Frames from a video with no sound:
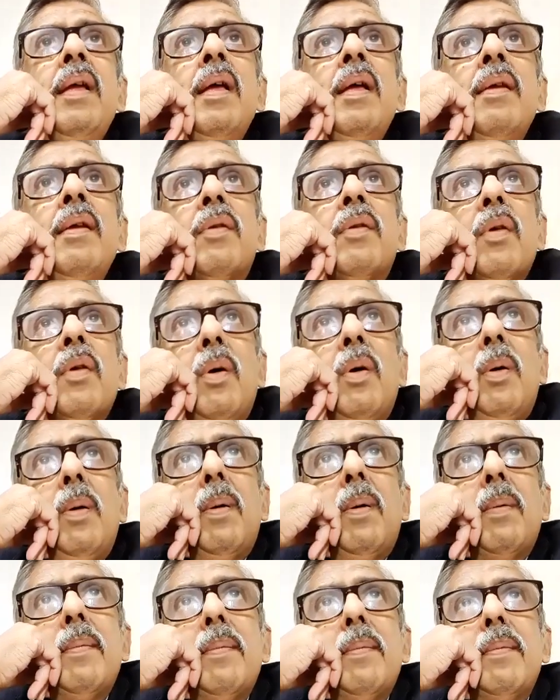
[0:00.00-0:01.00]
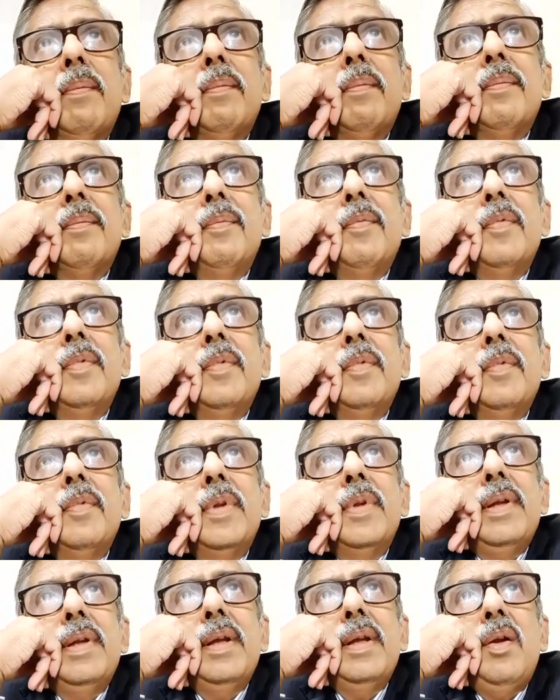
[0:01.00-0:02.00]
So
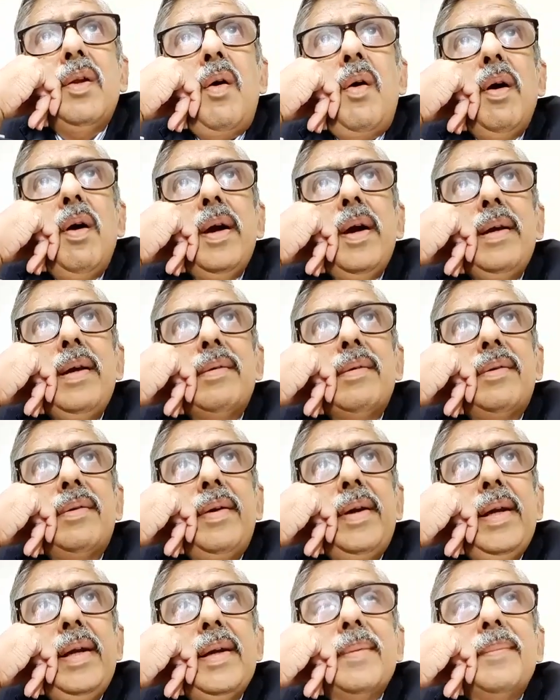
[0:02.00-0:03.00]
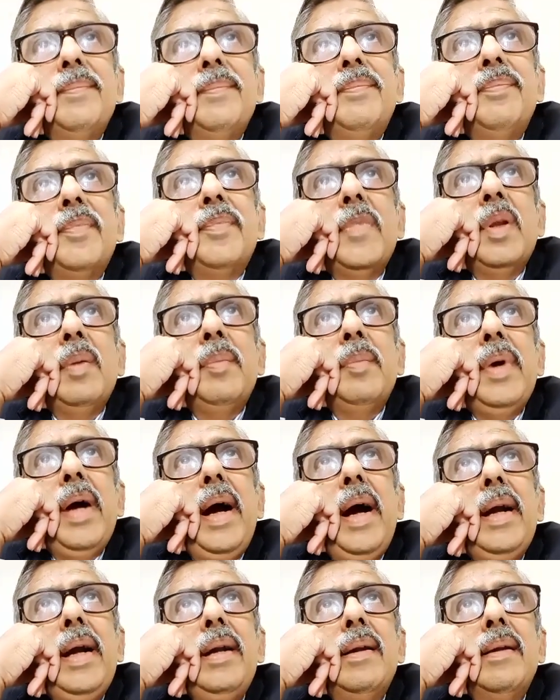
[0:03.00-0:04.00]
there is a long history
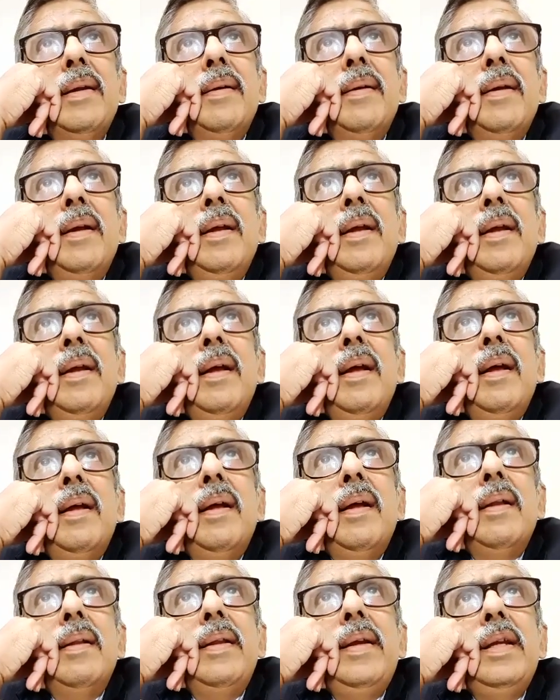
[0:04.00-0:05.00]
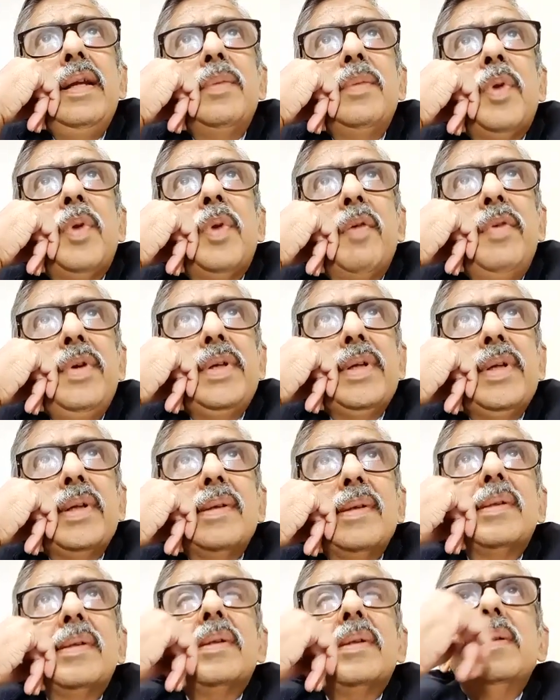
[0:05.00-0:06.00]
behind these
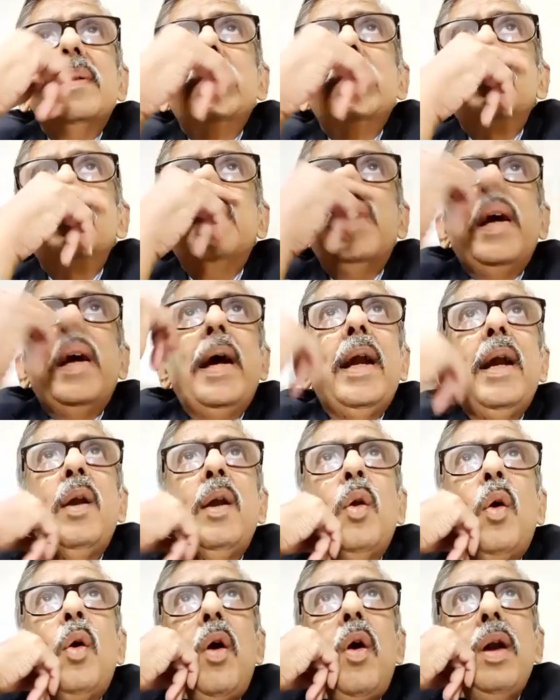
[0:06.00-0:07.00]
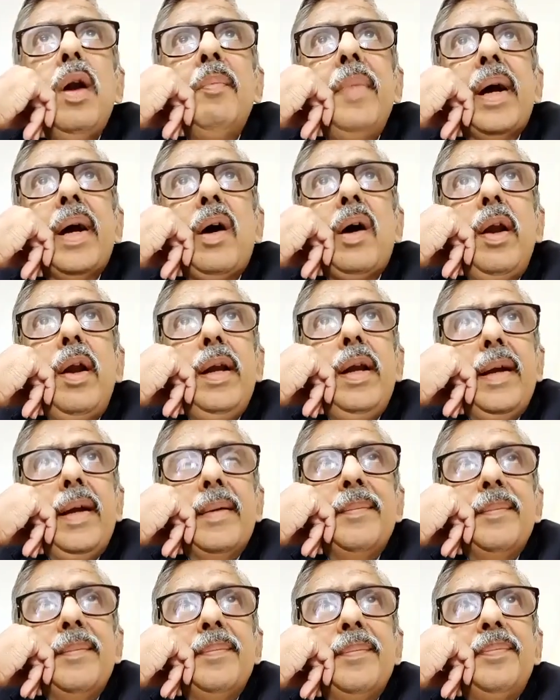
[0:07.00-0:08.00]
provisions, and Lord Macaulay,
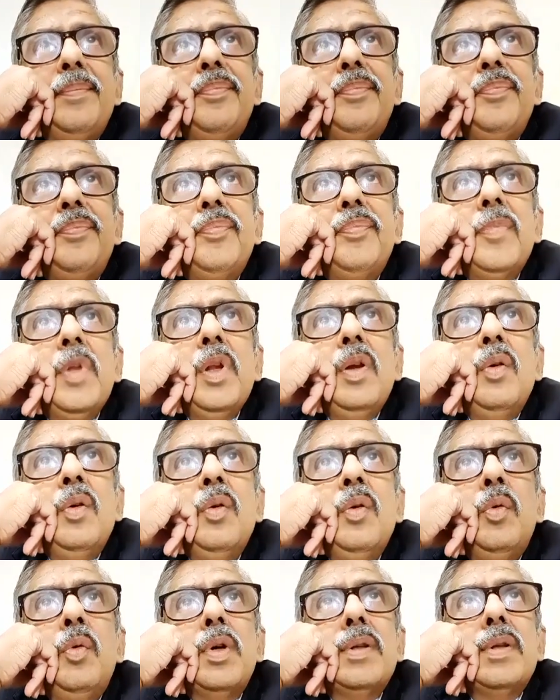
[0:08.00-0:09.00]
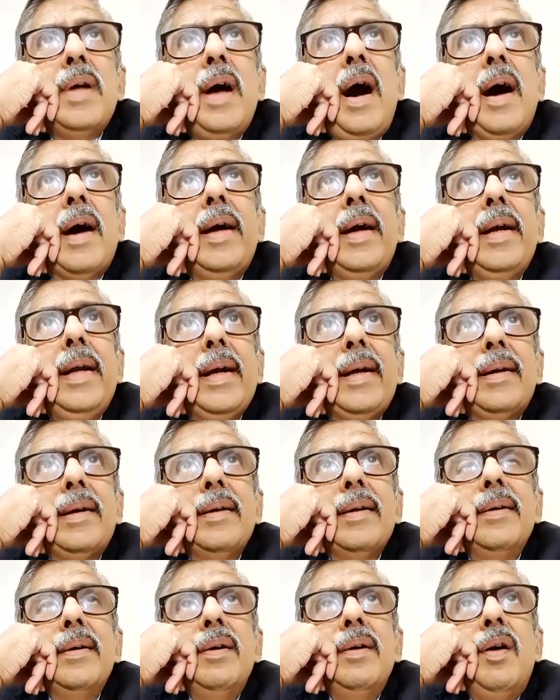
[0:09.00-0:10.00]
who was the architect
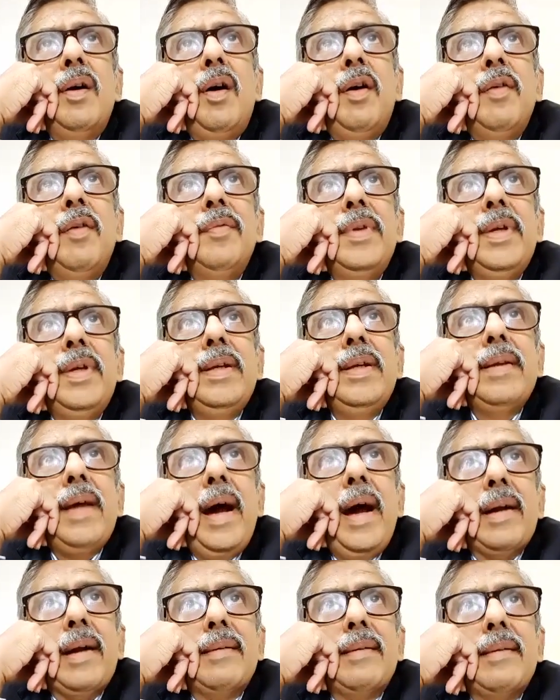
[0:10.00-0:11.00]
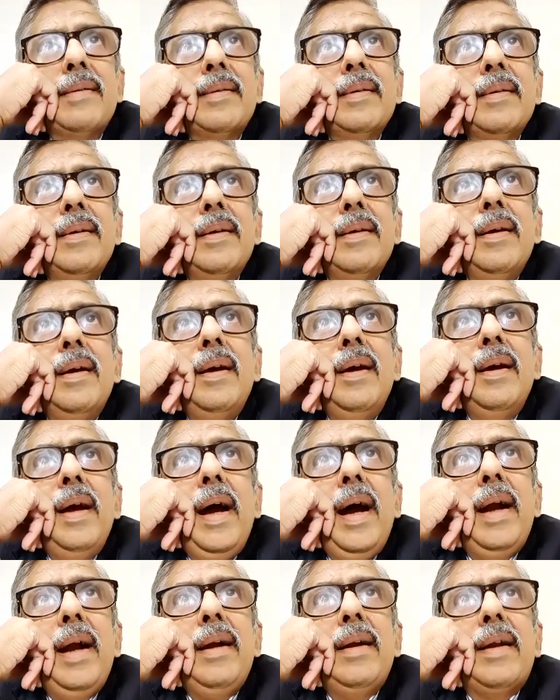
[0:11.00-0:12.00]
of these acts,
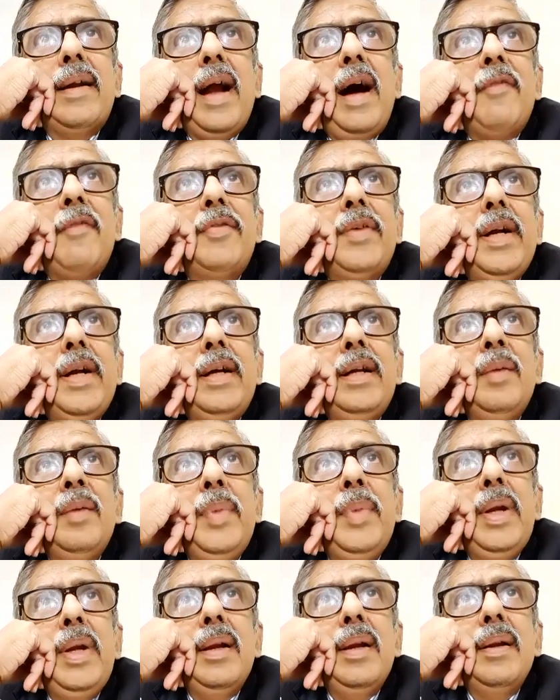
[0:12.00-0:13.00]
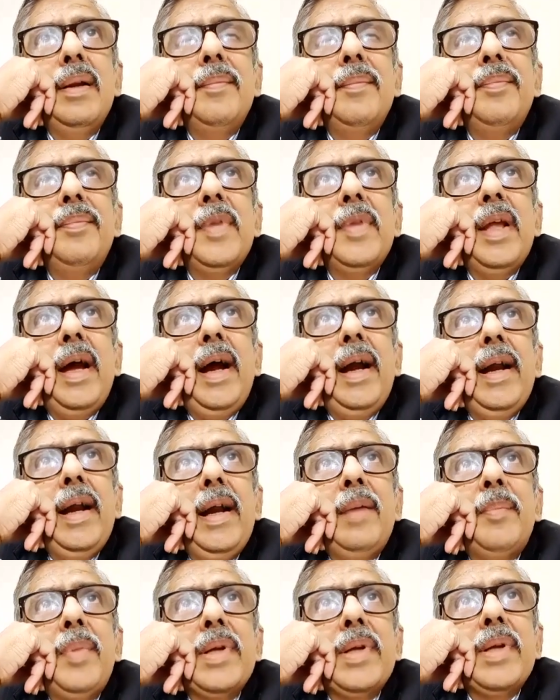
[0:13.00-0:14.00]
had drafted the bill and had
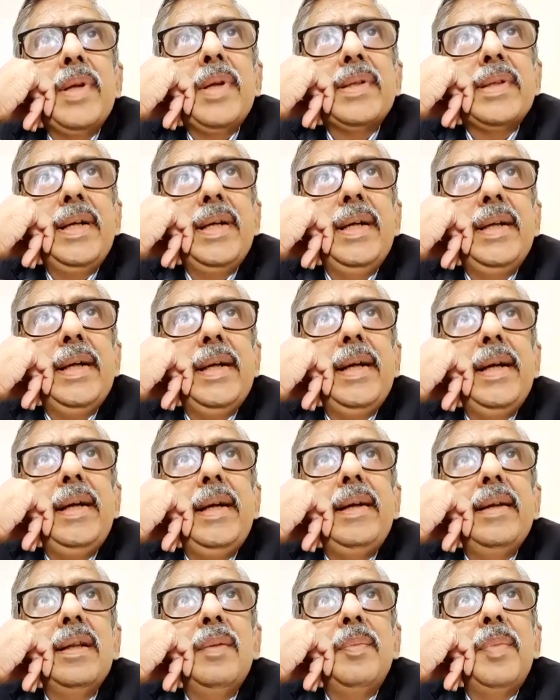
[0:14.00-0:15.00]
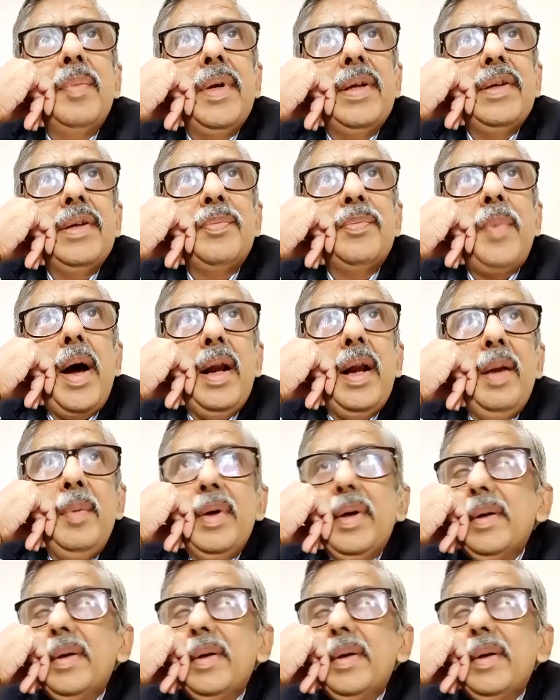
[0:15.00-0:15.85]
presented it in the British Parliament.